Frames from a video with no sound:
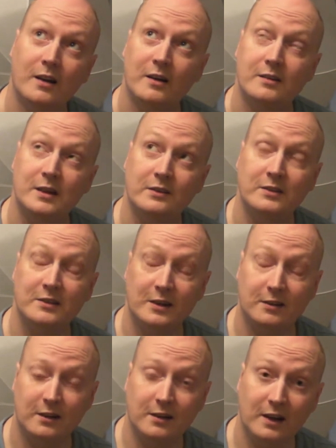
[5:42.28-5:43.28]

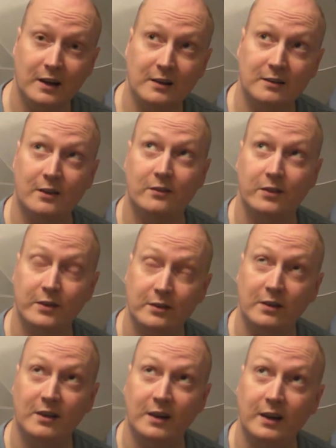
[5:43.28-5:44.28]
760D,
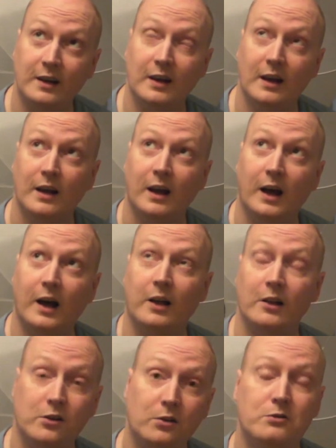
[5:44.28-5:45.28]
750D,
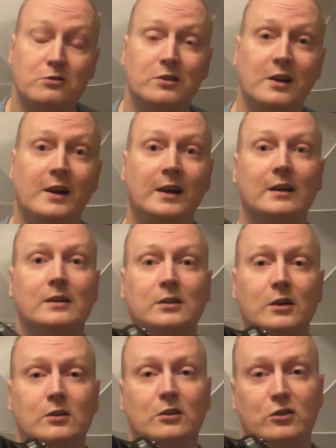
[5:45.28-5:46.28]
the 200D.
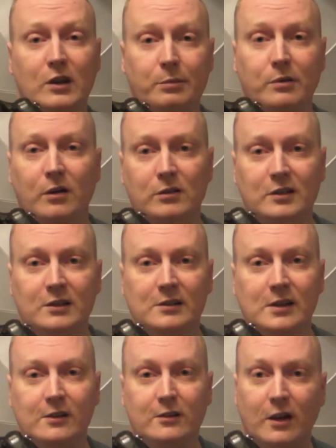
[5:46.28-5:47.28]
Those are cheaper
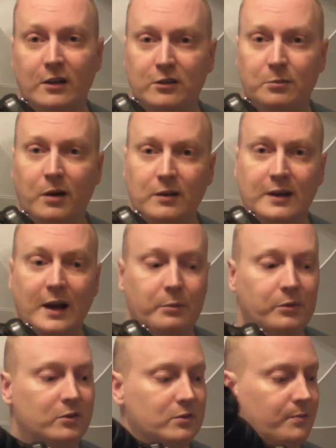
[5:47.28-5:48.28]
alternatives and smaller
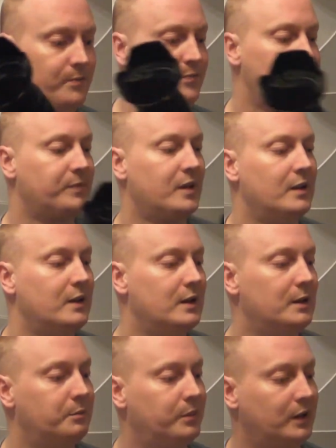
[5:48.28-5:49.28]
cameras.
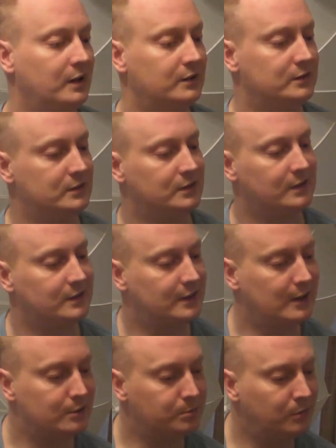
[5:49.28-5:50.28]
But
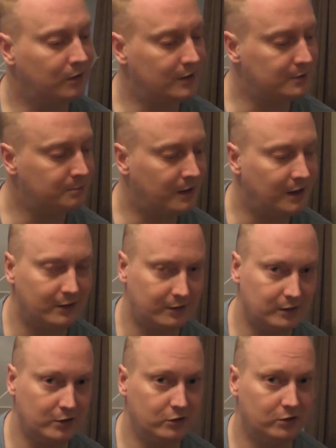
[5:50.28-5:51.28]
that's more or less my
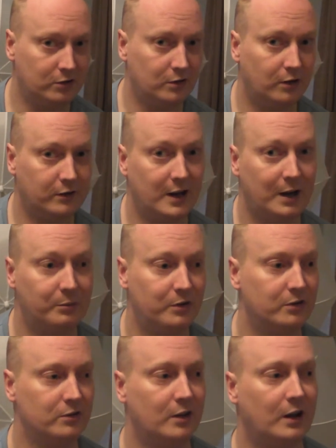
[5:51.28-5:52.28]
evolution of
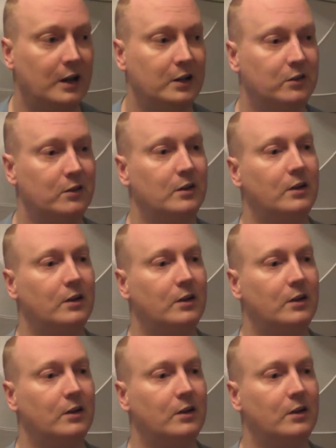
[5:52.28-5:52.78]
cameras, and